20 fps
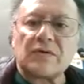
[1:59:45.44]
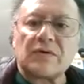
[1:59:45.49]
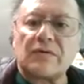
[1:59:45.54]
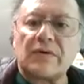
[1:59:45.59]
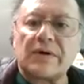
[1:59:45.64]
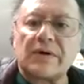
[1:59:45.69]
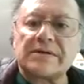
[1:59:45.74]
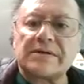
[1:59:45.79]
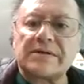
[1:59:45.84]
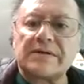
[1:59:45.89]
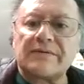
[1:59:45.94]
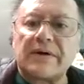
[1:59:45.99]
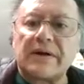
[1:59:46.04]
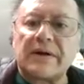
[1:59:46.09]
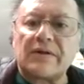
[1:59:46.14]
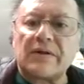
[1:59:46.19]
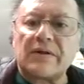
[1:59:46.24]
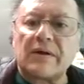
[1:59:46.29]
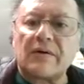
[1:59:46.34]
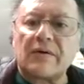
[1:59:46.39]
what is the
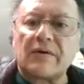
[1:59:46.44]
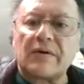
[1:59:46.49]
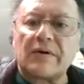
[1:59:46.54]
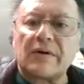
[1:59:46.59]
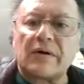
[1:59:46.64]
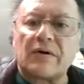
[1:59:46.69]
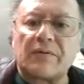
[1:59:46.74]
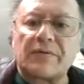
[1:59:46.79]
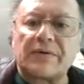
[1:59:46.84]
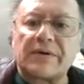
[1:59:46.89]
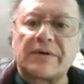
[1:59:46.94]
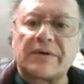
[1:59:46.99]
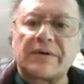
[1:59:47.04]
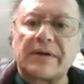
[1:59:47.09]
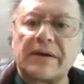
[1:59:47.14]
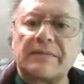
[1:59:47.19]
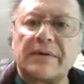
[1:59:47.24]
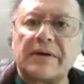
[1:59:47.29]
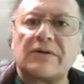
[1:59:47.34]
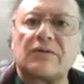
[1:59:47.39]
value that we're gonna
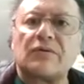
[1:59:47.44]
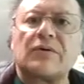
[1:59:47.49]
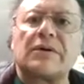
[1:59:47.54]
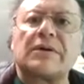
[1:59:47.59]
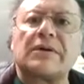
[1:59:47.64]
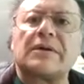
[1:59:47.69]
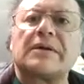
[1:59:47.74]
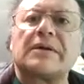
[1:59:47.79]
obtain by doing